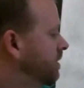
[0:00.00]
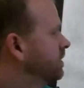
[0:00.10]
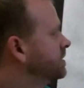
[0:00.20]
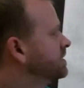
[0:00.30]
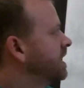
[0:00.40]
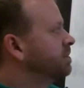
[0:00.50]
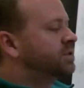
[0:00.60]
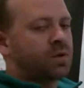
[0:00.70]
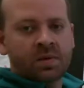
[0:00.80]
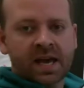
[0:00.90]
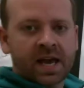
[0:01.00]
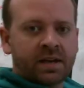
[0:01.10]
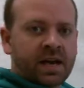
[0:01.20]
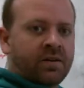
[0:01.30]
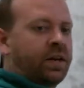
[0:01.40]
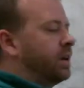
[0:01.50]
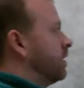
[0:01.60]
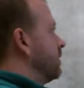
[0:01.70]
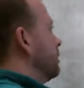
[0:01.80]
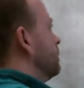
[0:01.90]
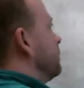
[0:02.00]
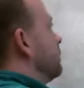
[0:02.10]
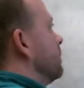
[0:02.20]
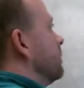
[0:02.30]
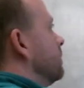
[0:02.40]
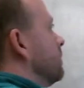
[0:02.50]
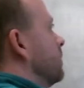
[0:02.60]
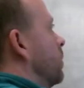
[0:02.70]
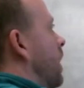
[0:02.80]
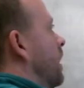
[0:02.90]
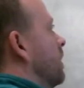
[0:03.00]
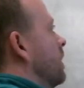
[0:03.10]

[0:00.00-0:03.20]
The same as what we had down here. Okay?